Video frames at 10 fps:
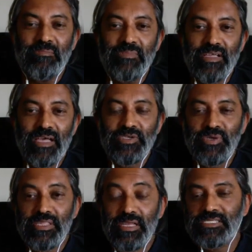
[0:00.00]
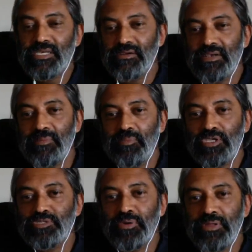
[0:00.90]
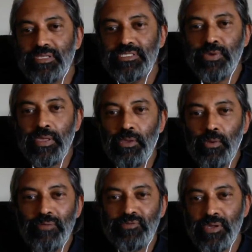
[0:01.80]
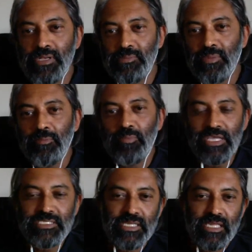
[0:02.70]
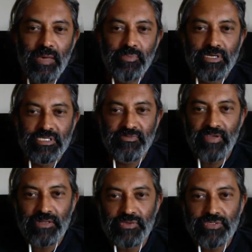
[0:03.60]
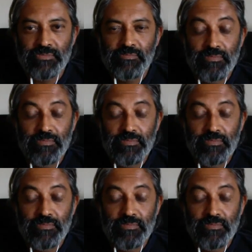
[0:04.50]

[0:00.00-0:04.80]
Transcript: country that is currently prospering is doing, you have to end up embracing capitalist values.